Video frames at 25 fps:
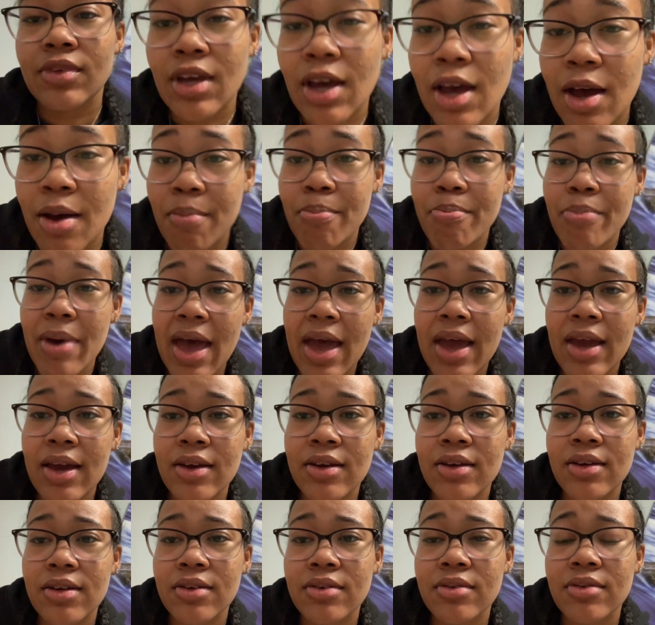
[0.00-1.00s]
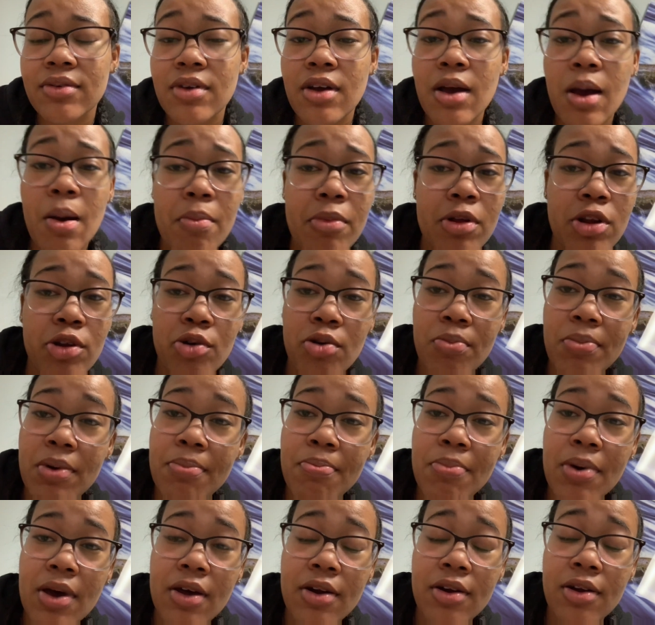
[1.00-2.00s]
I'm back. I'm a little
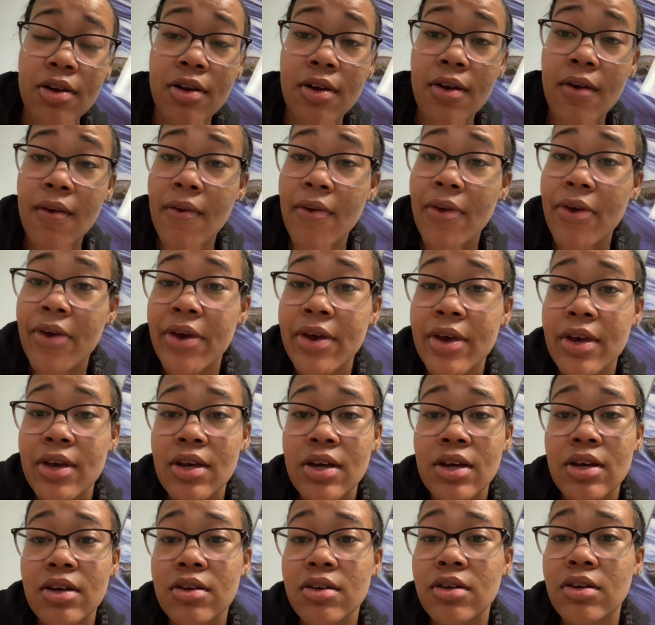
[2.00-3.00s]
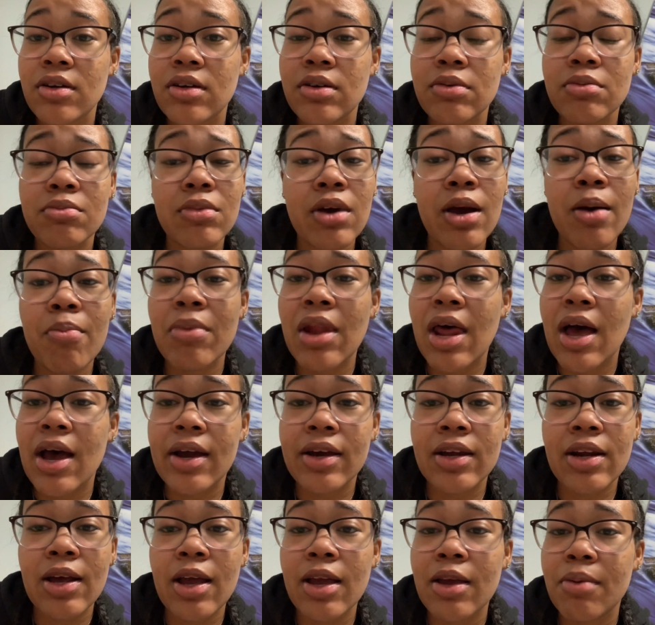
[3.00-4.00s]
bit better. I'm
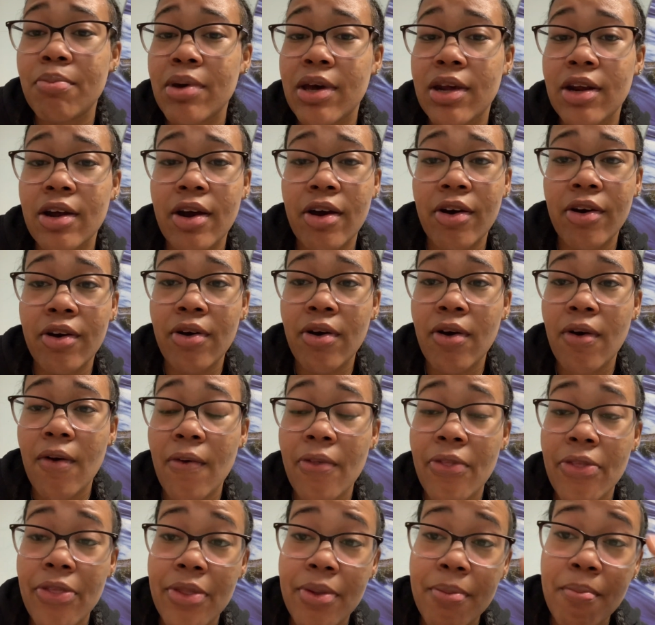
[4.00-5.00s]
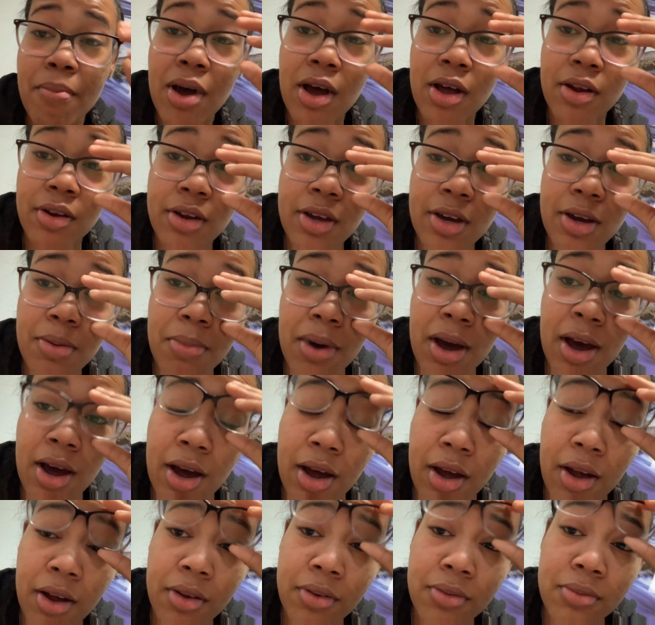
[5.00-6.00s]
lying. I ain't better at all. My look at my
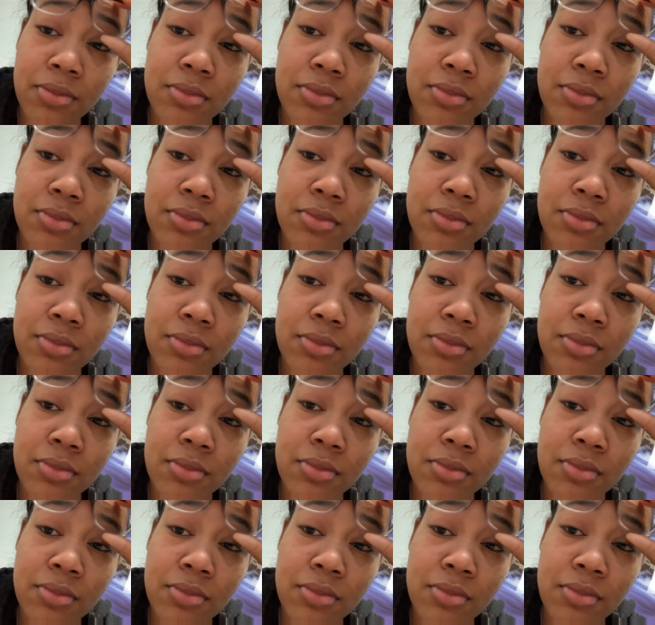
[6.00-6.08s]
eye.